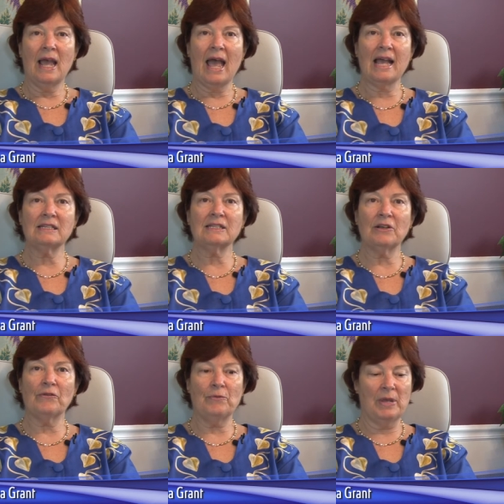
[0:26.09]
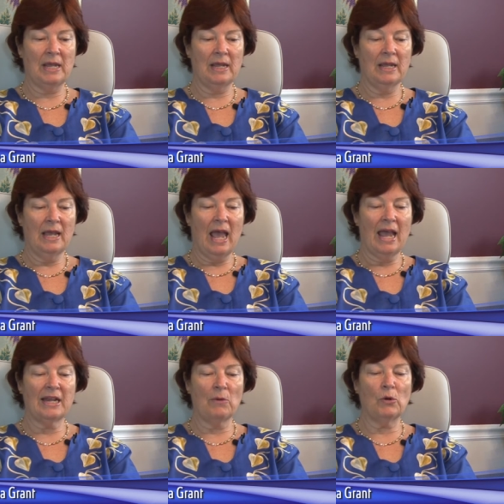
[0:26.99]
Ask of me,
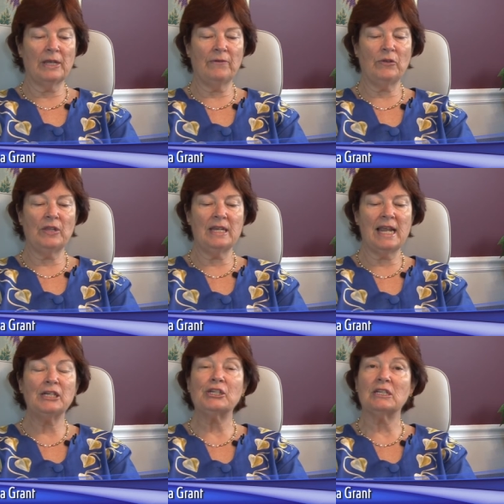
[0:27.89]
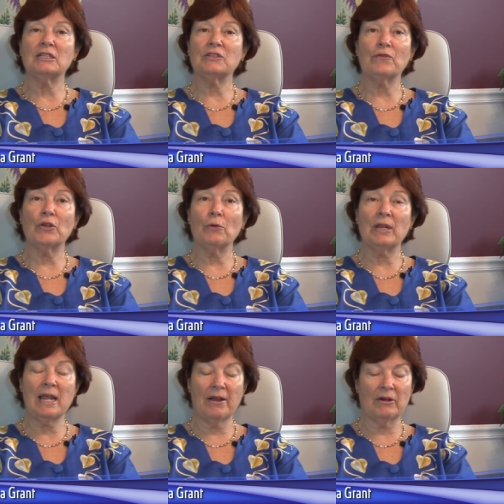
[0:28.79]
and I will give you the nations for your
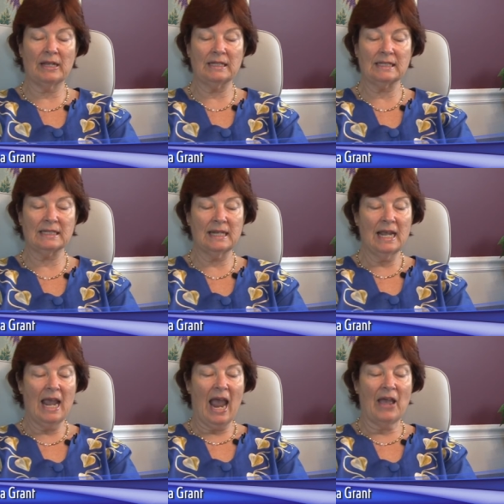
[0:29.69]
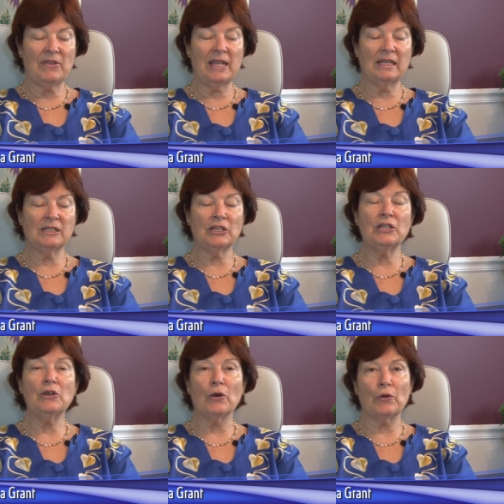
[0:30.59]
inheritance, and the ends of
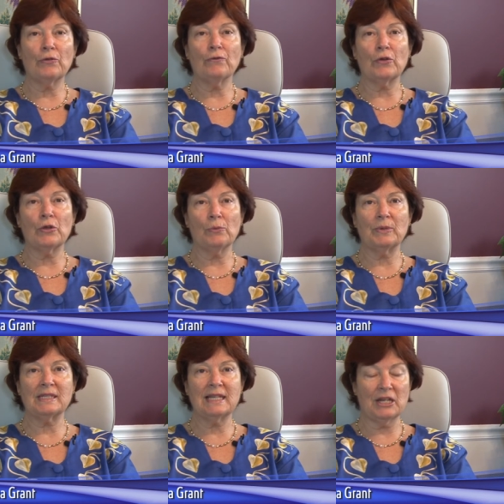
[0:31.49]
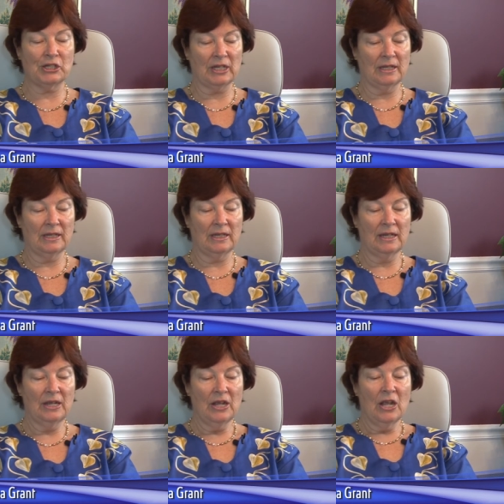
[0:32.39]
the earth for your possession.
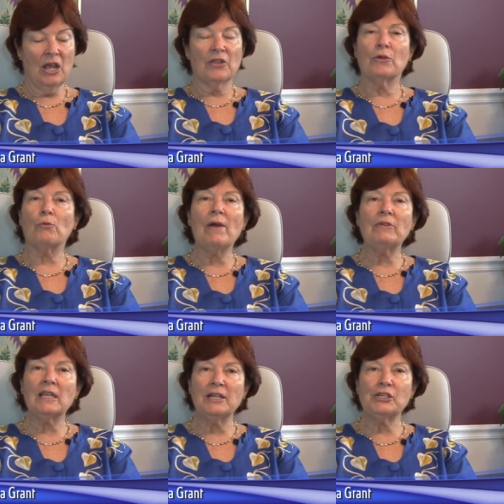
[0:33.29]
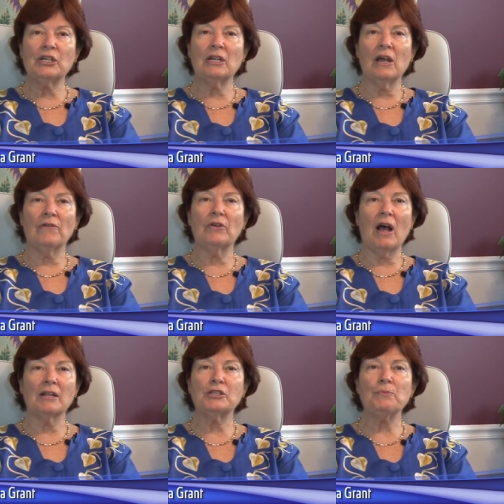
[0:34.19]
The revelation of
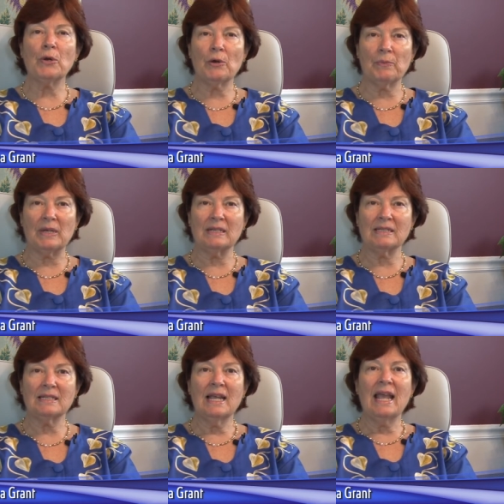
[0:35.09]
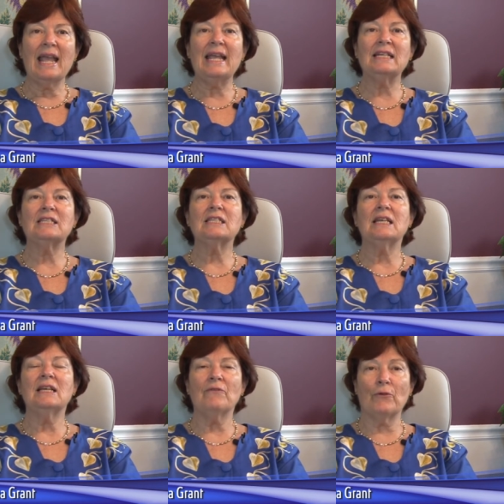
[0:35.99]
God's purpose is
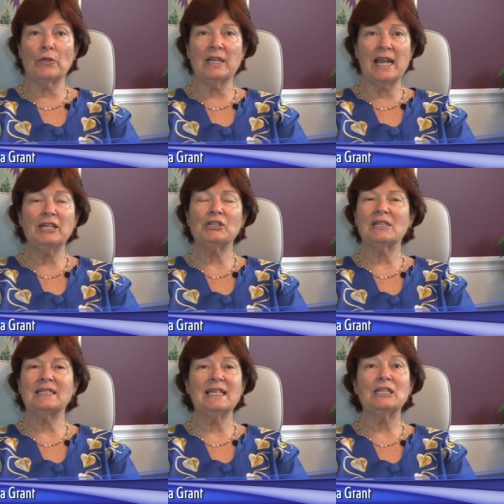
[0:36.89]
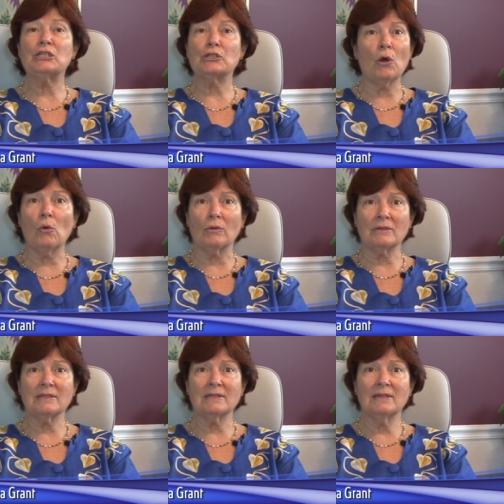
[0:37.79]
for the nations is
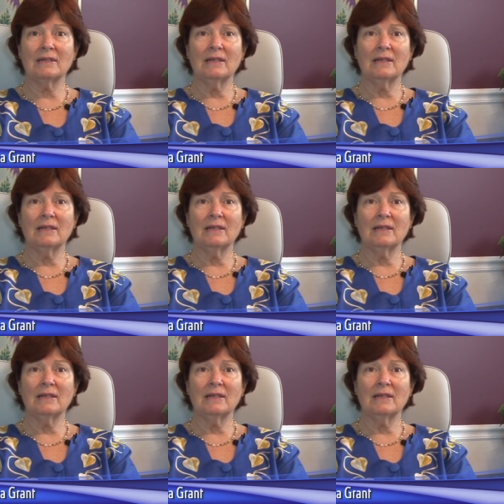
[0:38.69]
souls.